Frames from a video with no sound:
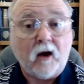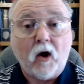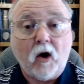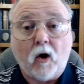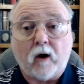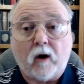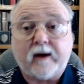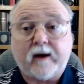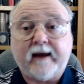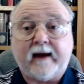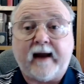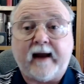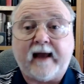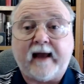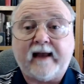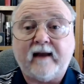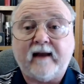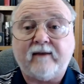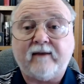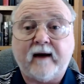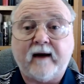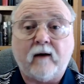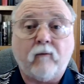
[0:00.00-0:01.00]
Or can I
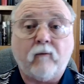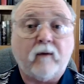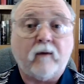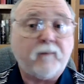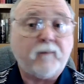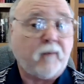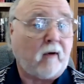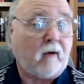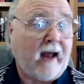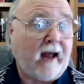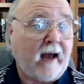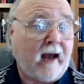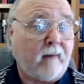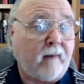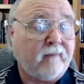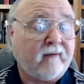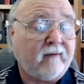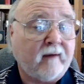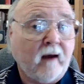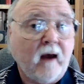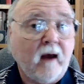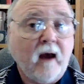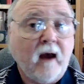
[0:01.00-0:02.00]
get there with perhaps